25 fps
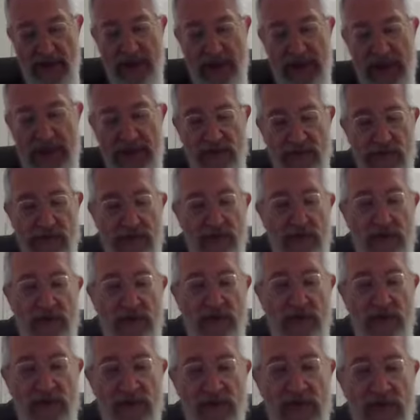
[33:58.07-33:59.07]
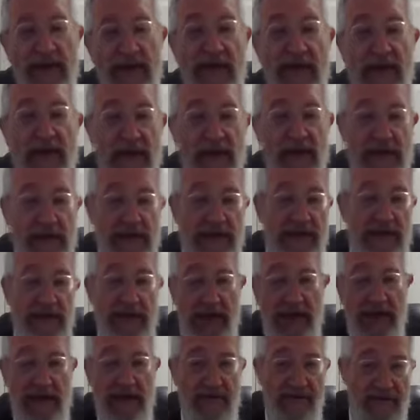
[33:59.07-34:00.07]
in the Ezra's Nashim. It's
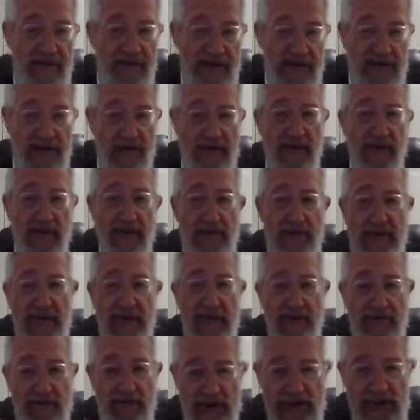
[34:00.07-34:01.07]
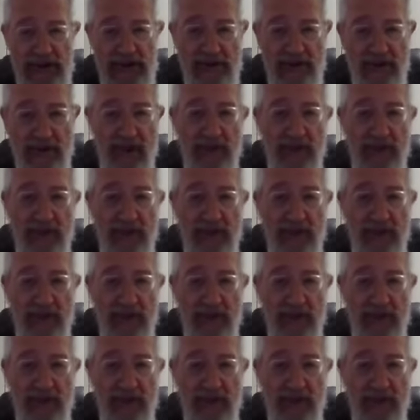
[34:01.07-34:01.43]
kind of funny, the men are in the